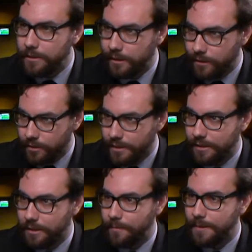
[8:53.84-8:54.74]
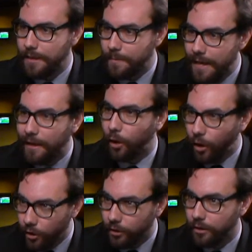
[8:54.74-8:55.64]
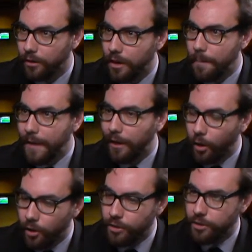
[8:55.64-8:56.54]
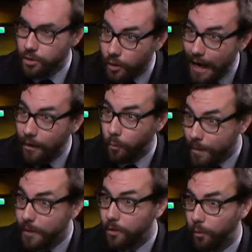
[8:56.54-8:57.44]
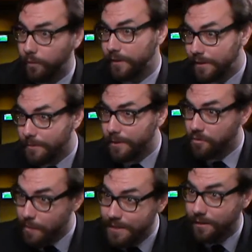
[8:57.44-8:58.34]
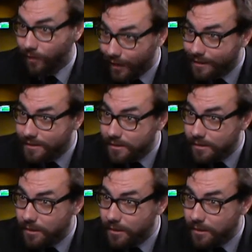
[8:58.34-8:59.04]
secure systems that make it harder. Make it harder to track women who are victims of domestic violence.